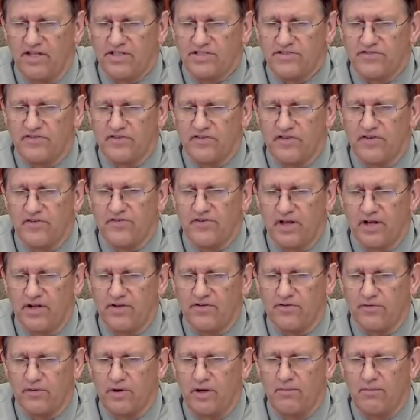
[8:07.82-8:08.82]
for the second
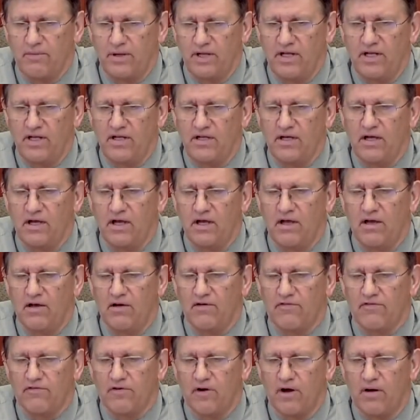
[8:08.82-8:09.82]
straight meeting
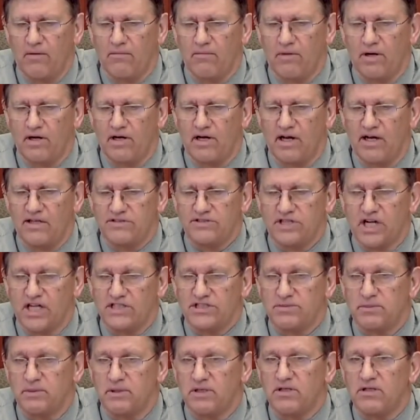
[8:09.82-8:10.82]
from
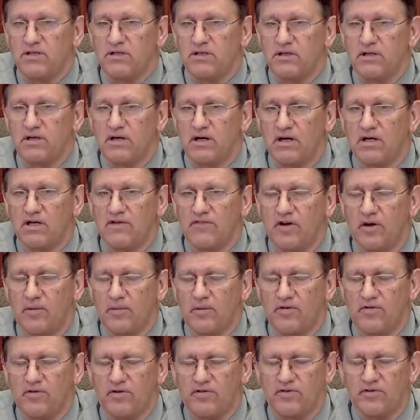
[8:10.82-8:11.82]
Josh Miller, our Development
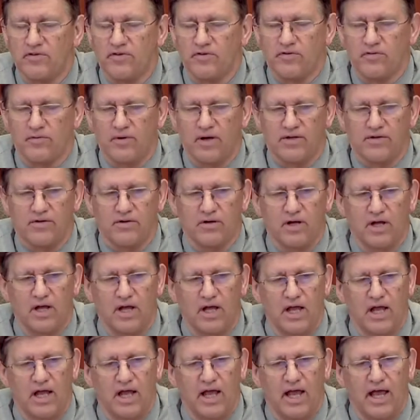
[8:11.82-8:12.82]
Services Director,
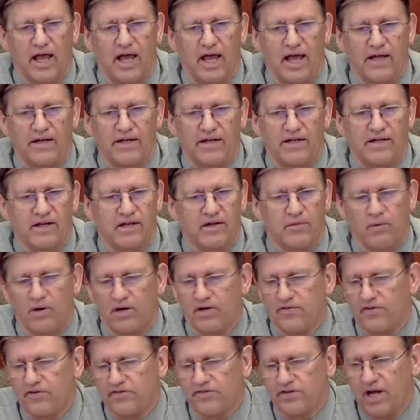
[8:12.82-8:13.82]
and he did a
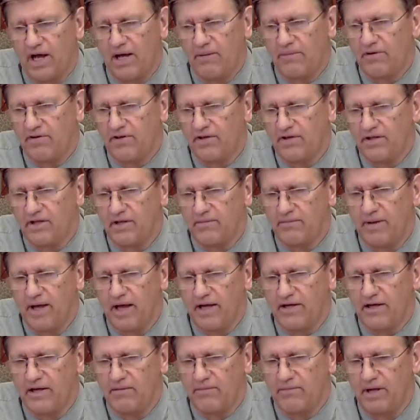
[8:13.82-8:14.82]
wonderful job as he did
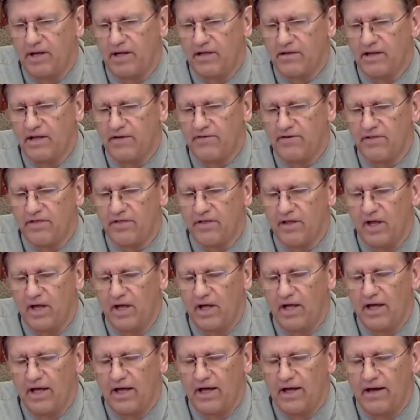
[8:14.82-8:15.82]
back on May 11th.
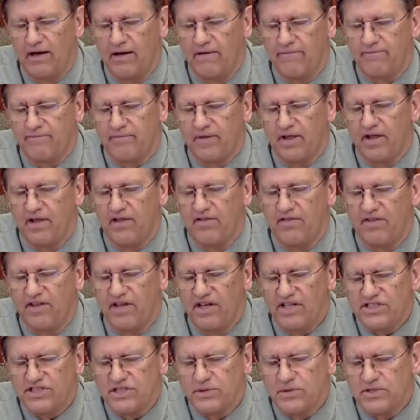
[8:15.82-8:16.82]
The
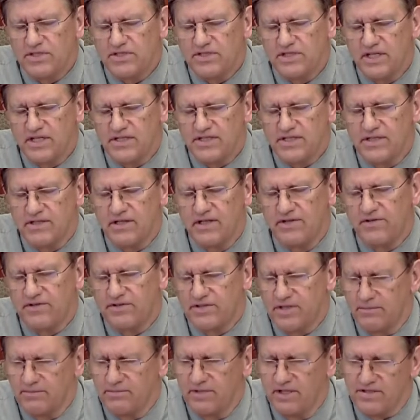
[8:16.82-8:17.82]
issue is this, and there's
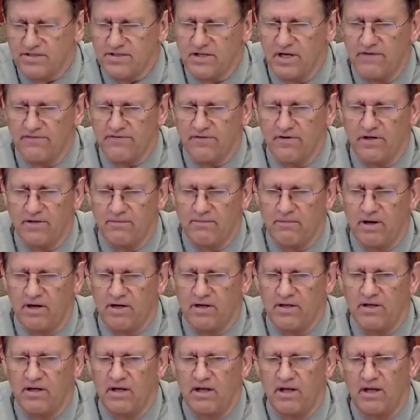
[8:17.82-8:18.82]
some discomfort
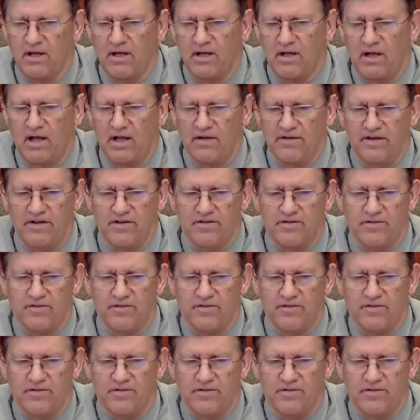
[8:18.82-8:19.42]
among at least,